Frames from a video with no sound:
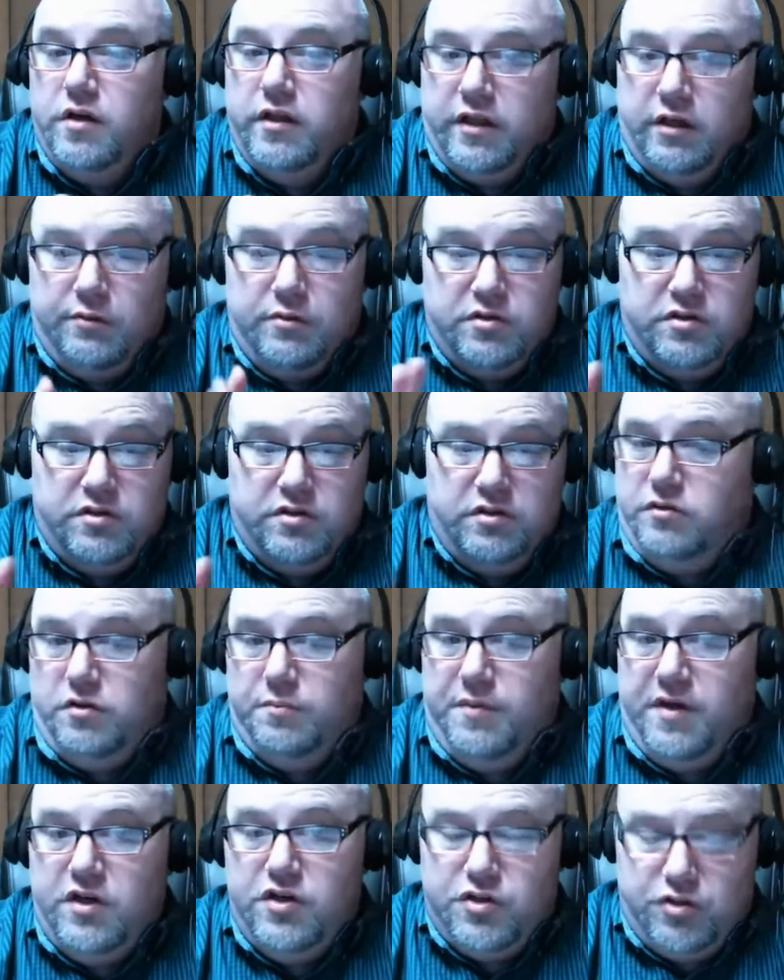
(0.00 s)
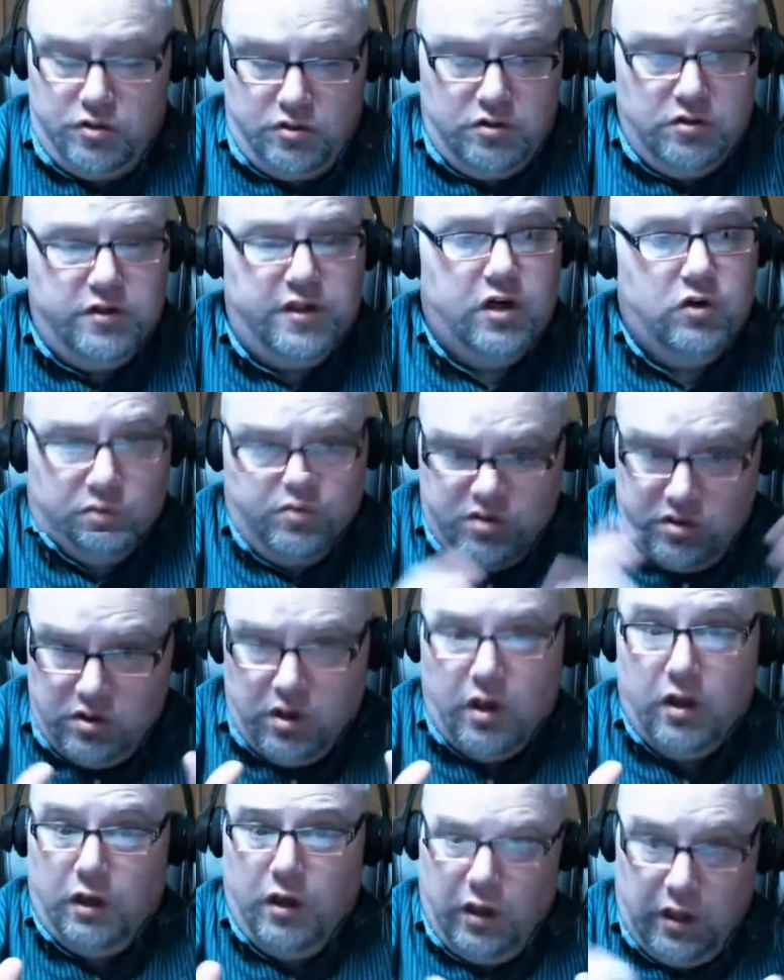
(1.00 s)
To be sure, there were
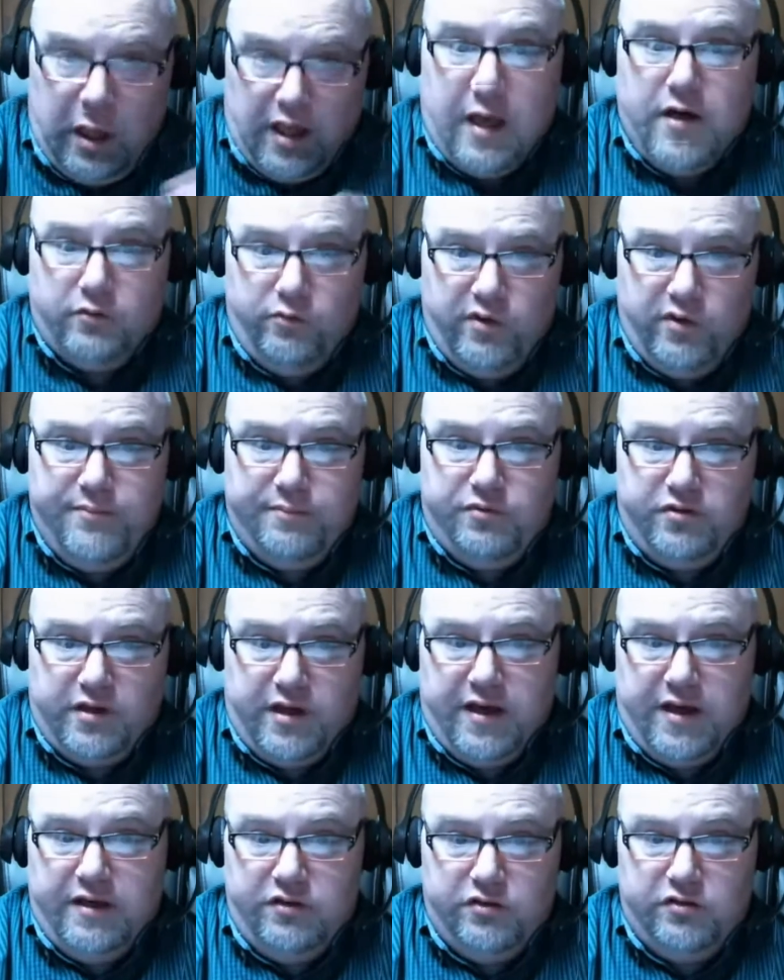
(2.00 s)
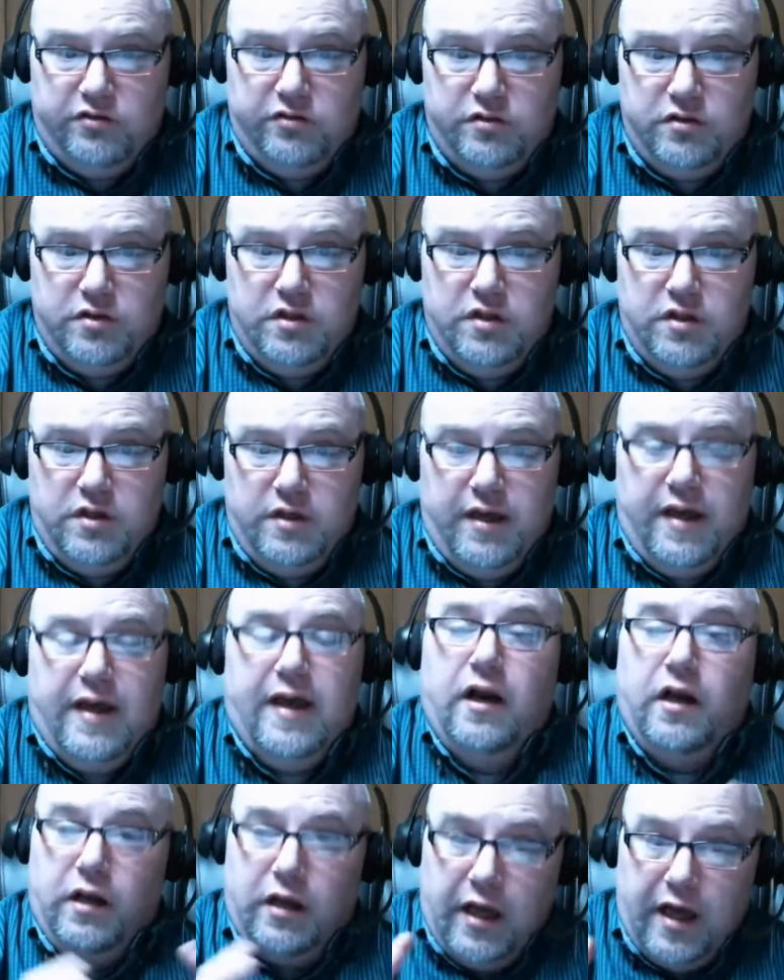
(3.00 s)
a lot of websites
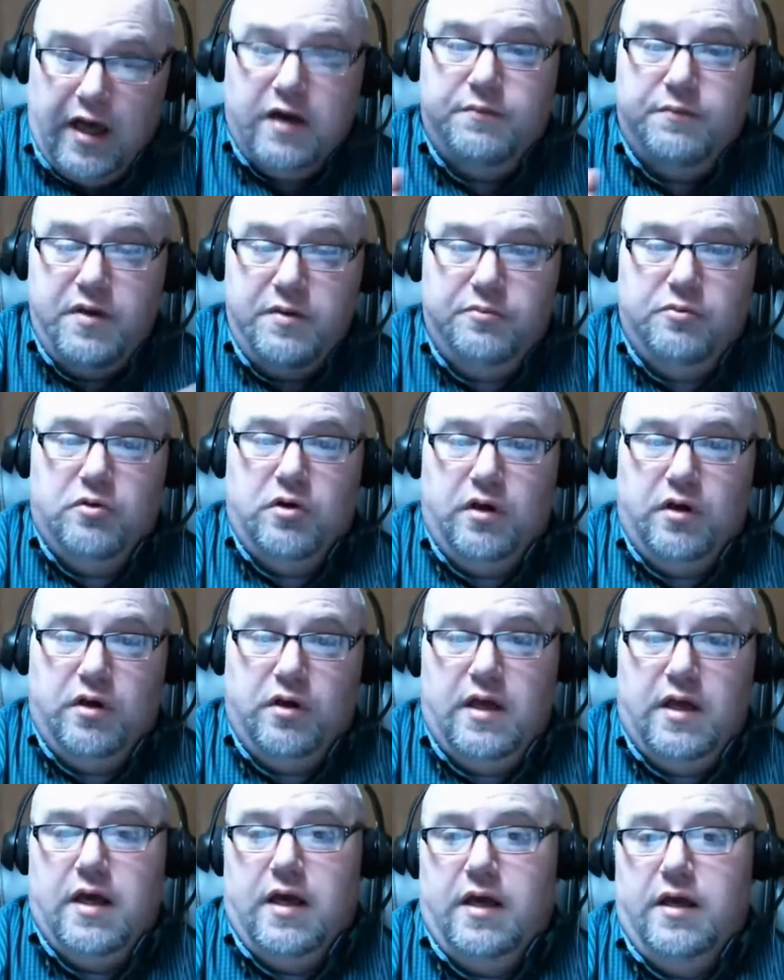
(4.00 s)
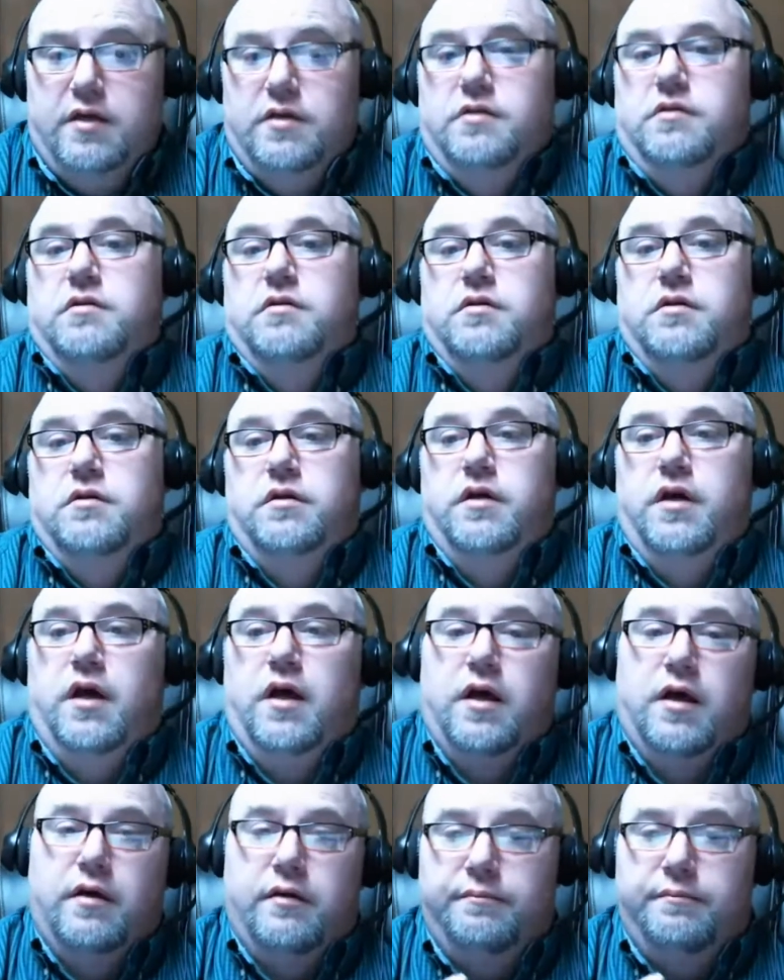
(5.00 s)
and a lot of people online,
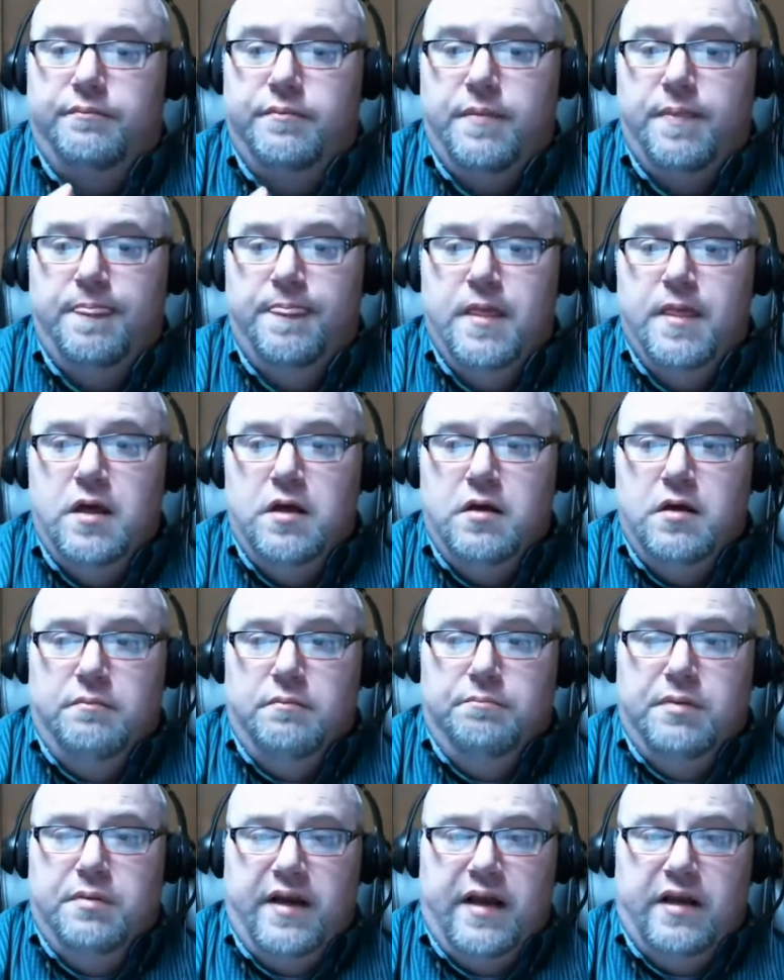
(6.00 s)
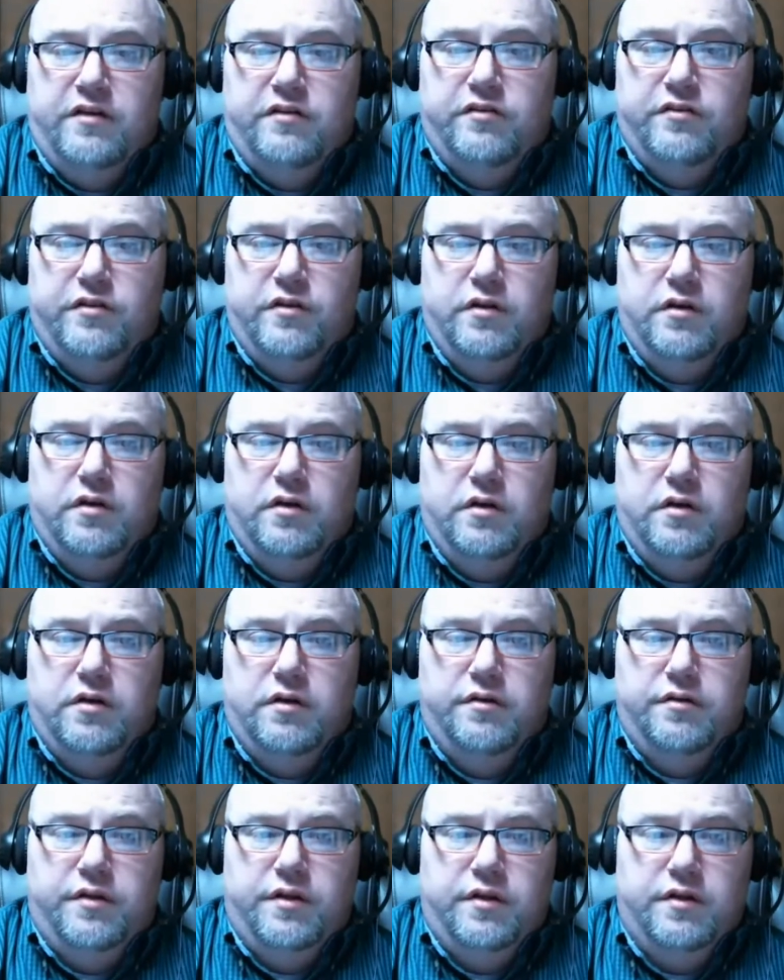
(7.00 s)
but as the
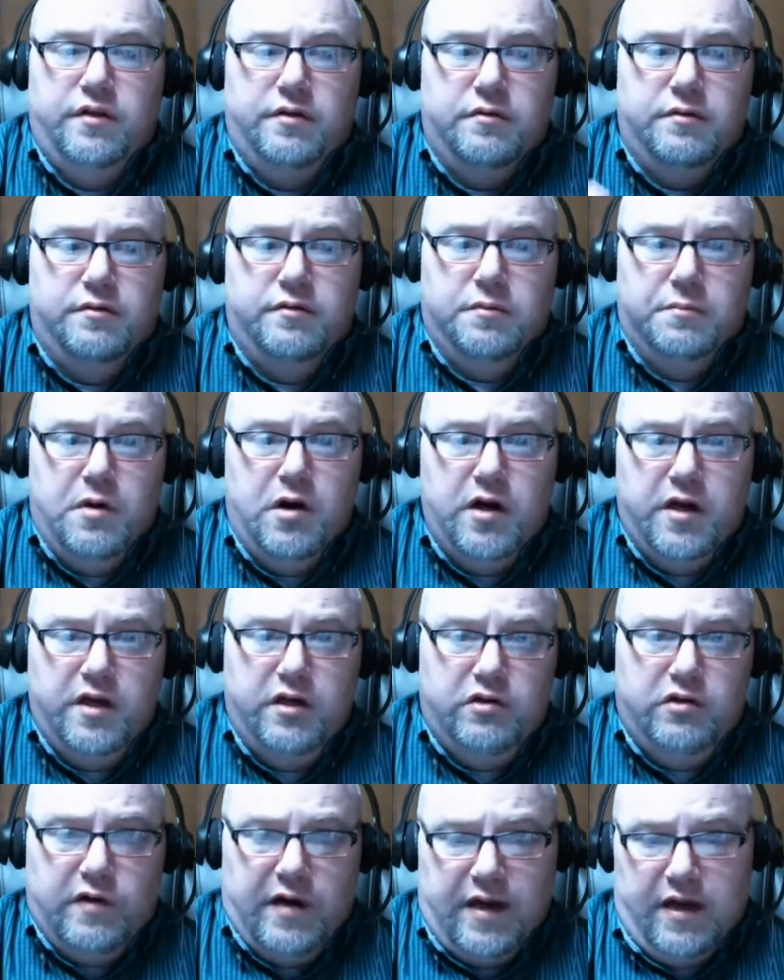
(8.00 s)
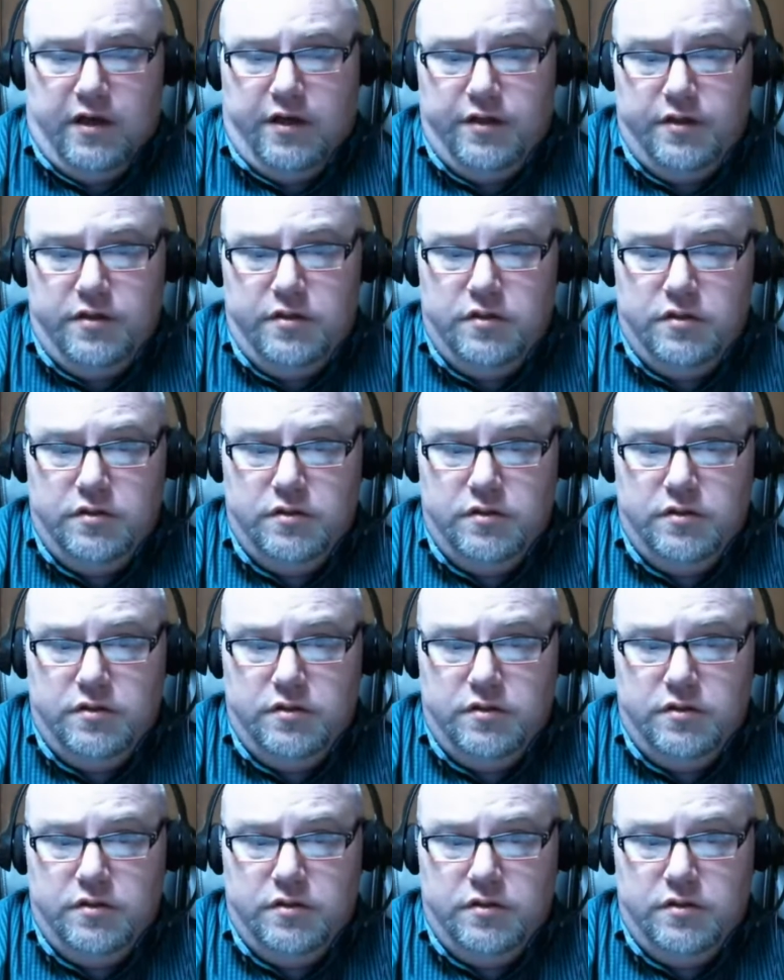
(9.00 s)
market crowded,